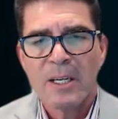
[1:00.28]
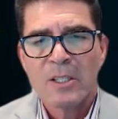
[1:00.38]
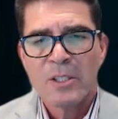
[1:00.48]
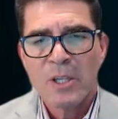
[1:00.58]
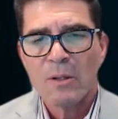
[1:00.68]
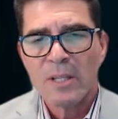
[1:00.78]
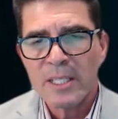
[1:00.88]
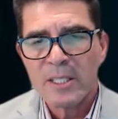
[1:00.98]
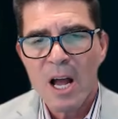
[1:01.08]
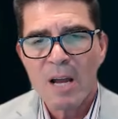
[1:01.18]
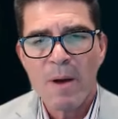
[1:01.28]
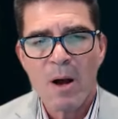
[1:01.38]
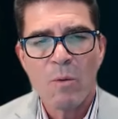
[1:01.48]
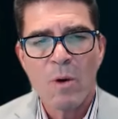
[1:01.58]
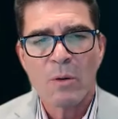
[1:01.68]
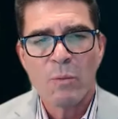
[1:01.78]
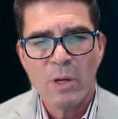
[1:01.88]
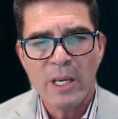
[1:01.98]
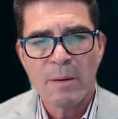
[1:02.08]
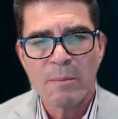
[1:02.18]
So let's talk about what
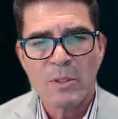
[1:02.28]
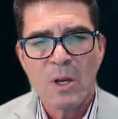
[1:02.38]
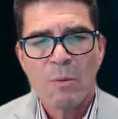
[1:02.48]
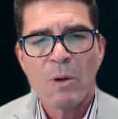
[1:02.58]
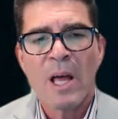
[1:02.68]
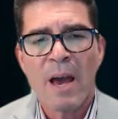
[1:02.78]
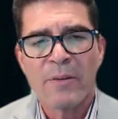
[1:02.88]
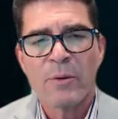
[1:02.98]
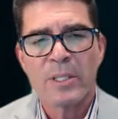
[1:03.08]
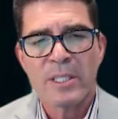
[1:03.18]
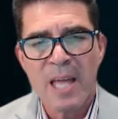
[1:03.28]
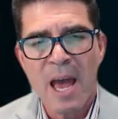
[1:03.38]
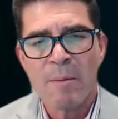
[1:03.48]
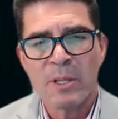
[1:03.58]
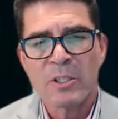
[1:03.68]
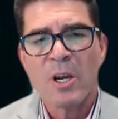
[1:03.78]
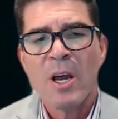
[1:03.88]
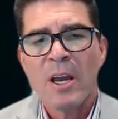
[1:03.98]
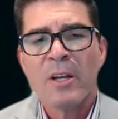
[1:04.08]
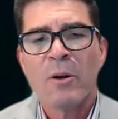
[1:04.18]
Williams will have to establish
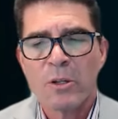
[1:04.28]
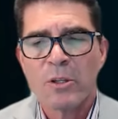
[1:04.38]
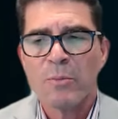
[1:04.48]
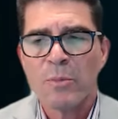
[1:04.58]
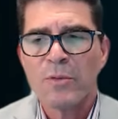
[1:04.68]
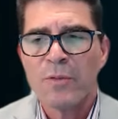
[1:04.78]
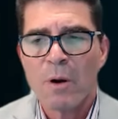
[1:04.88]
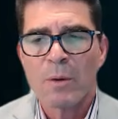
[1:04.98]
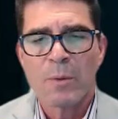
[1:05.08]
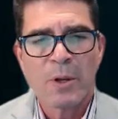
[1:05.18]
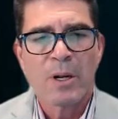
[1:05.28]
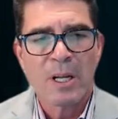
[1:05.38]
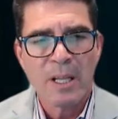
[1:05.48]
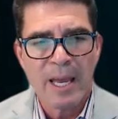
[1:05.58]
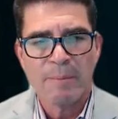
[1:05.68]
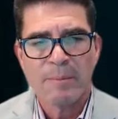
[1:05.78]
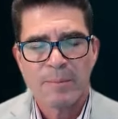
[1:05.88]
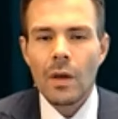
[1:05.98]
in order to move forward with her claim.